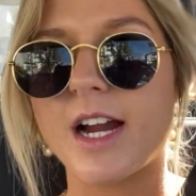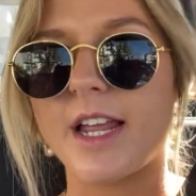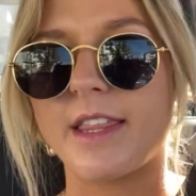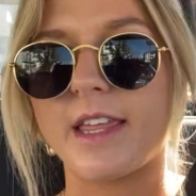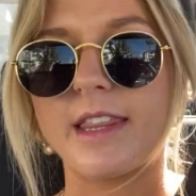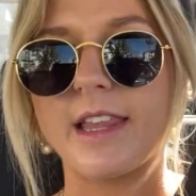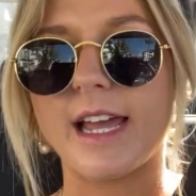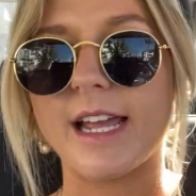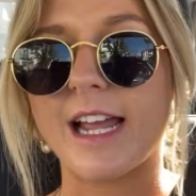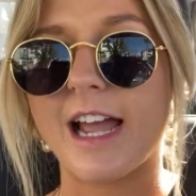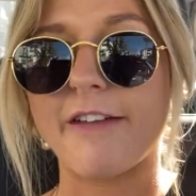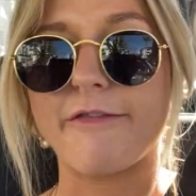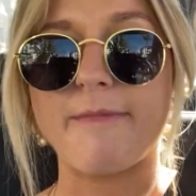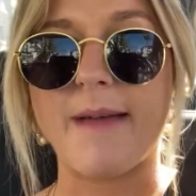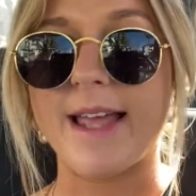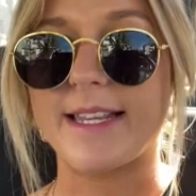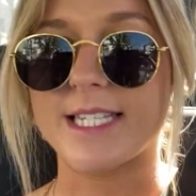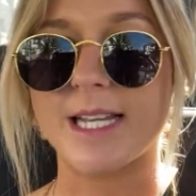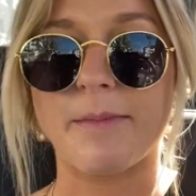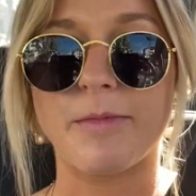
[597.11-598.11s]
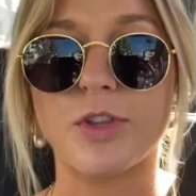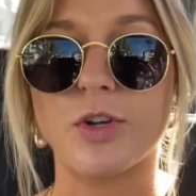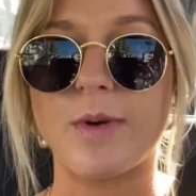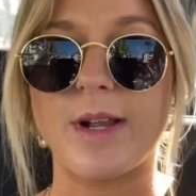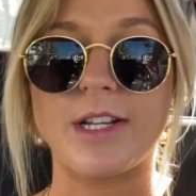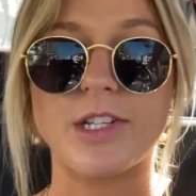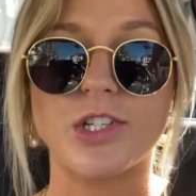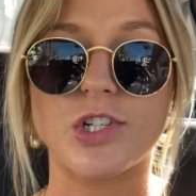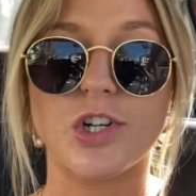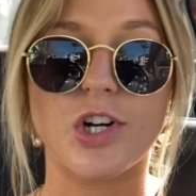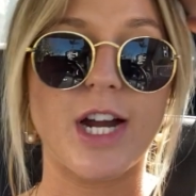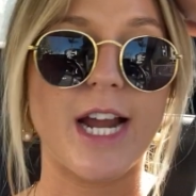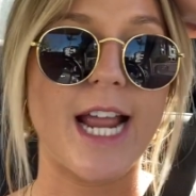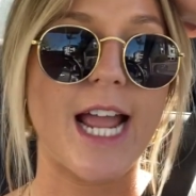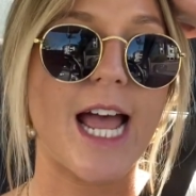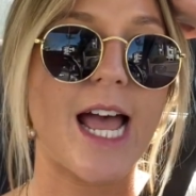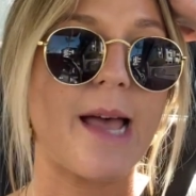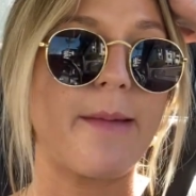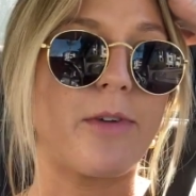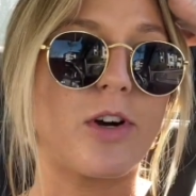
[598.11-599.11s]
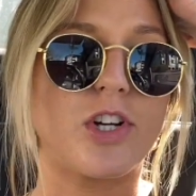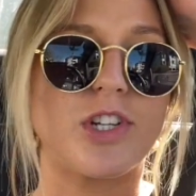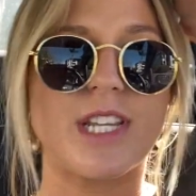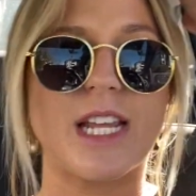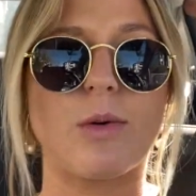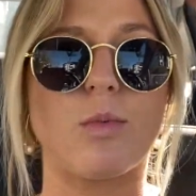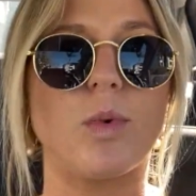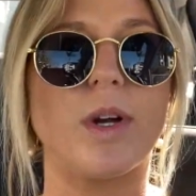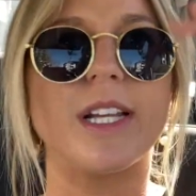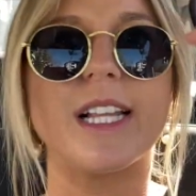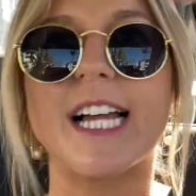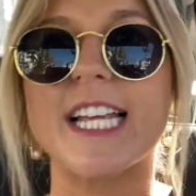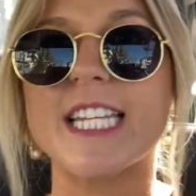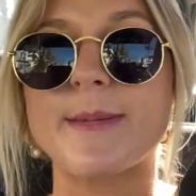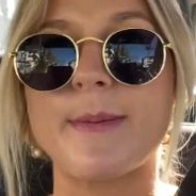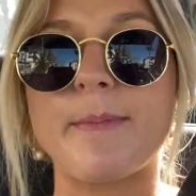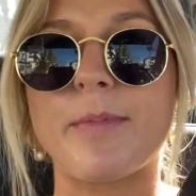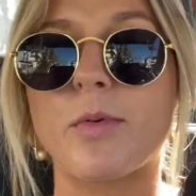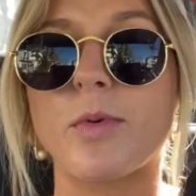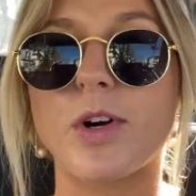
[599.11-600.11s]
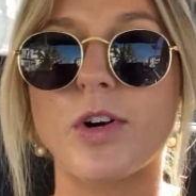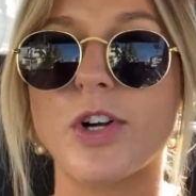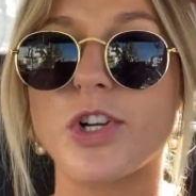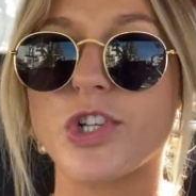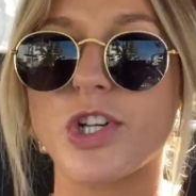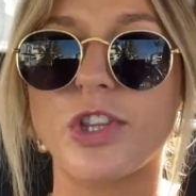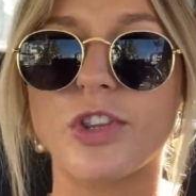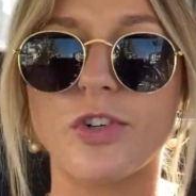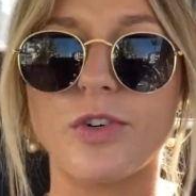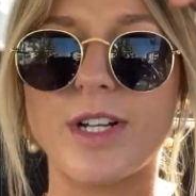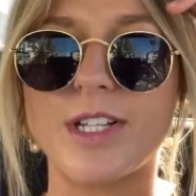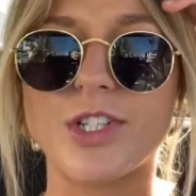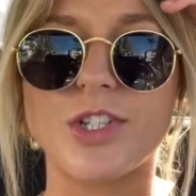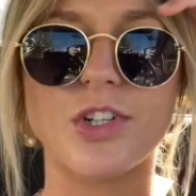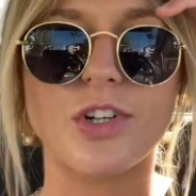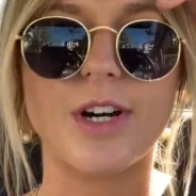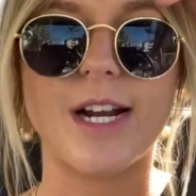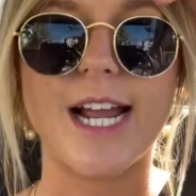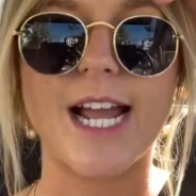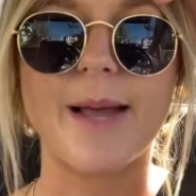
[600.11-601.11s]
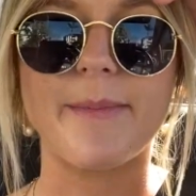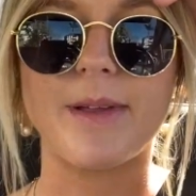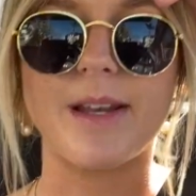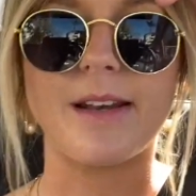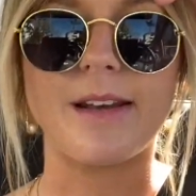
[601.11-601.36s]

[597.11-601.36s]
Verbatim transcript: and then like I've met some through Instagram, or just like realized people were Christian through Instagram,